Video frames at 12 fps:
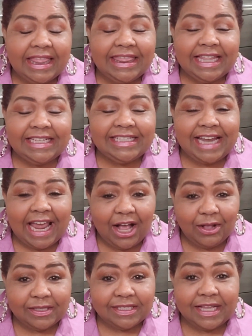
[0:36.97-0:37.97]
the
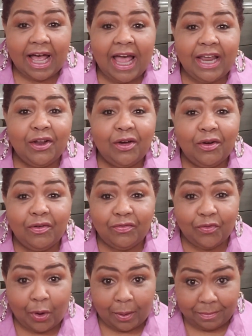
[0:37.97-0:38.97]
downside
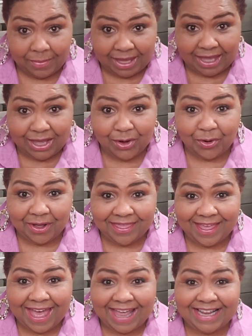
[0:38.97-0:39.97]
for me
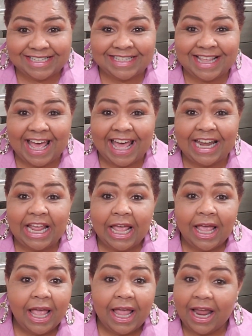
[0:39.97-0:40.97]
on that is that
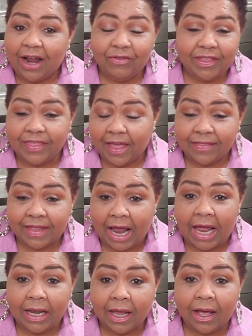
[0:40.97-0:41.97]
everything that
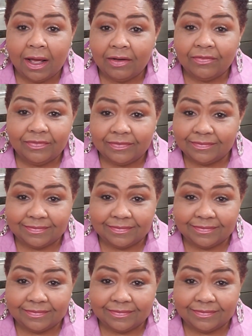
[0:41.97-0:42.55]
I love